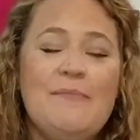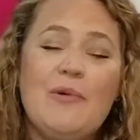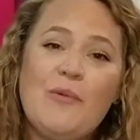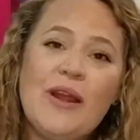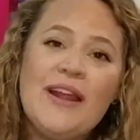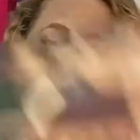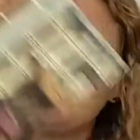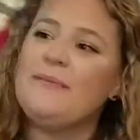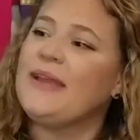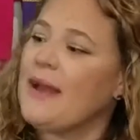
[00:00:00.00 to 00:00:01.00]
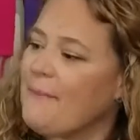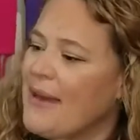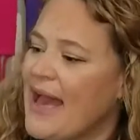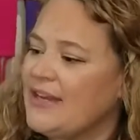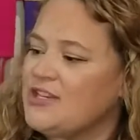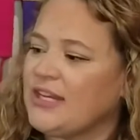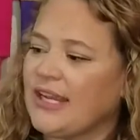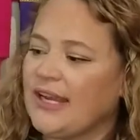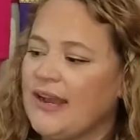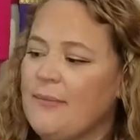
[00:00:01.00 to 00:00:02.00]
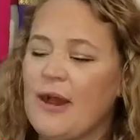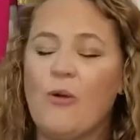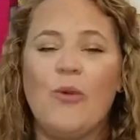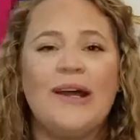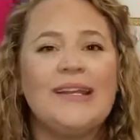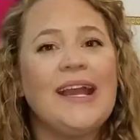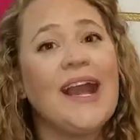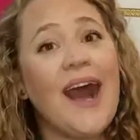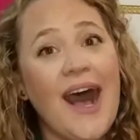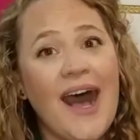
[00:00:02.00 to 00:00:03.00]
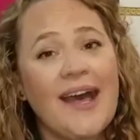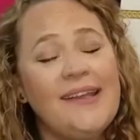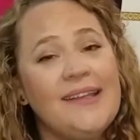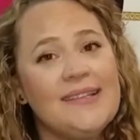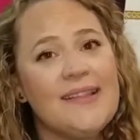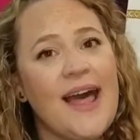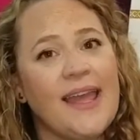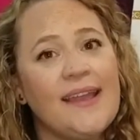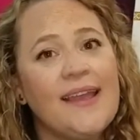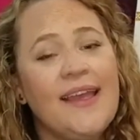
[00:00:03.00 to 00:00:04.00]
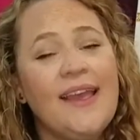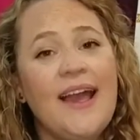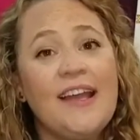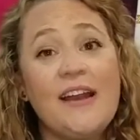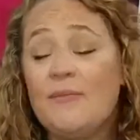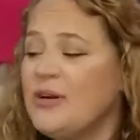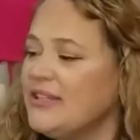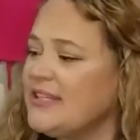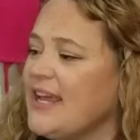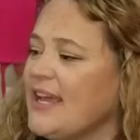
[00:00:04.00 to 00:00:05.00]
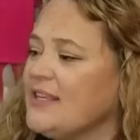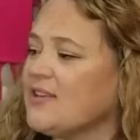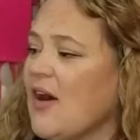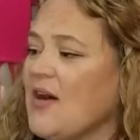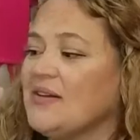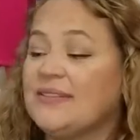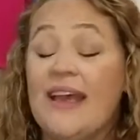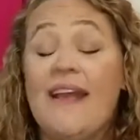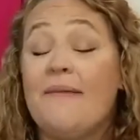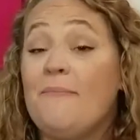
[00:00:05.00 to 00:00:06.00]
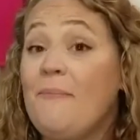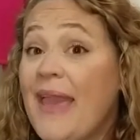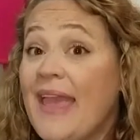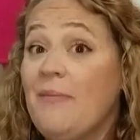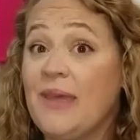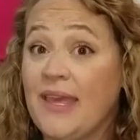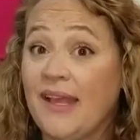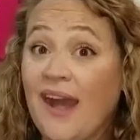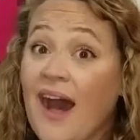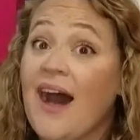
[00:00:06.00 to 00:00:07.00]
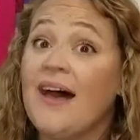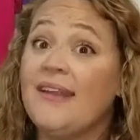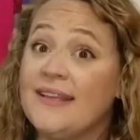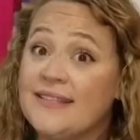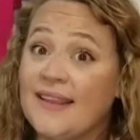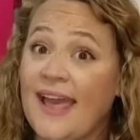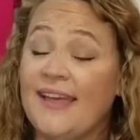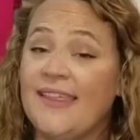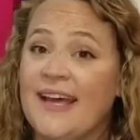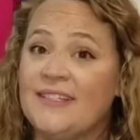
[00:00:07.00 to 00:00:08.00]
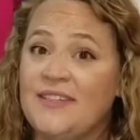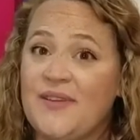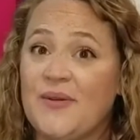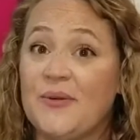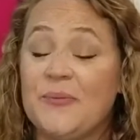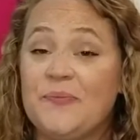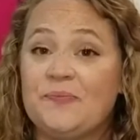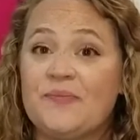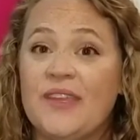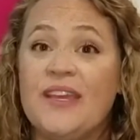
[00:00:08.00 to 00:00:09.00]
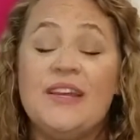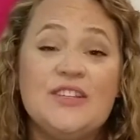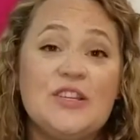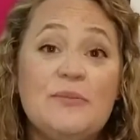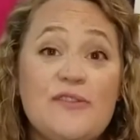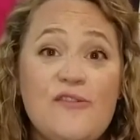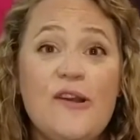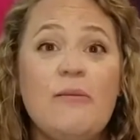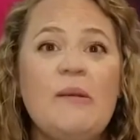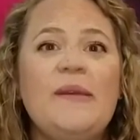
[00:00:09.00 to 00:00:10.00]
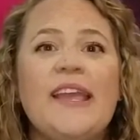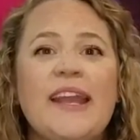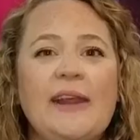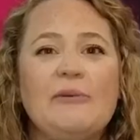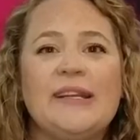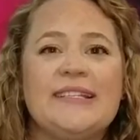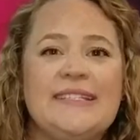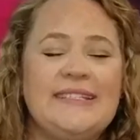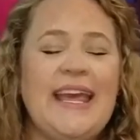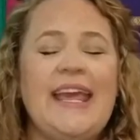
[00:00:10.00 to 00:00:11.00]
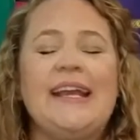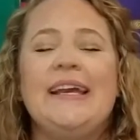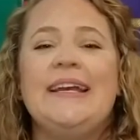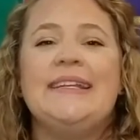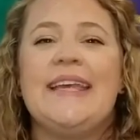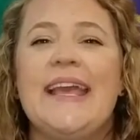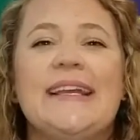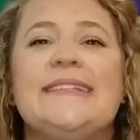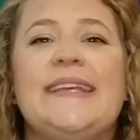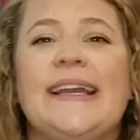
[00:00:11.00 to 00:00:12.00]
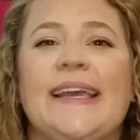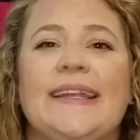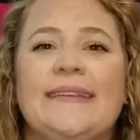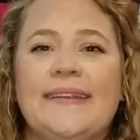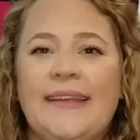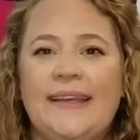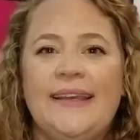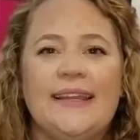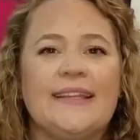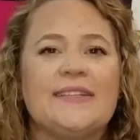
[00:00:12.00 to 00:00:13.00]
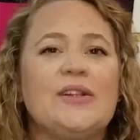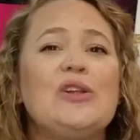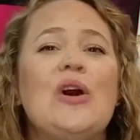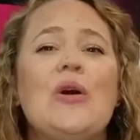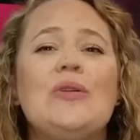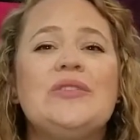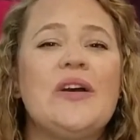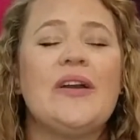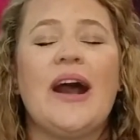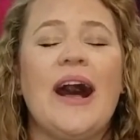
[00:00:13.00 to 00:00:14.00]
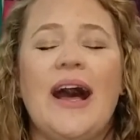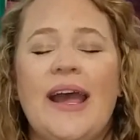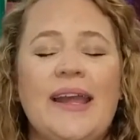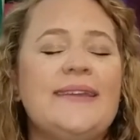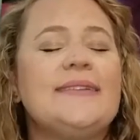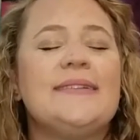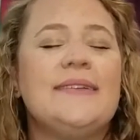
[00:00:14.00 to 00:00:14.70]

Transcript: but we're going to be imagining about what God is like. And our book today is called Maybe God is Like That Too. So before we begin, I want us to take a second and let's close our eyes,